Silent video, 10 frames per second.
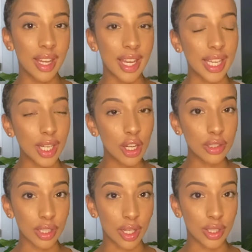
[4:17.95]
He got
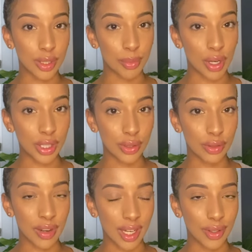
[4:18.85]
signed to
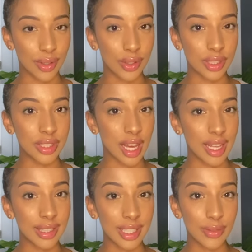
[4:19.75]
Polydor Records,
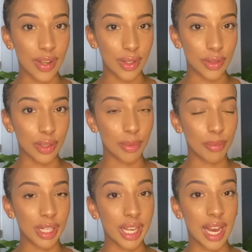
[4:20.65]
and this record
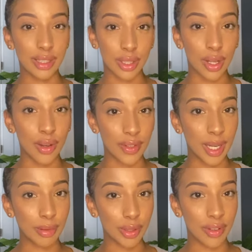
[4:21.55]
company has a lot of
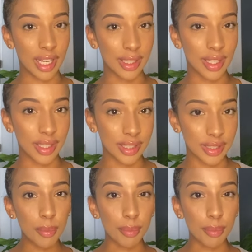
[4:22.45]
names you'll recognise.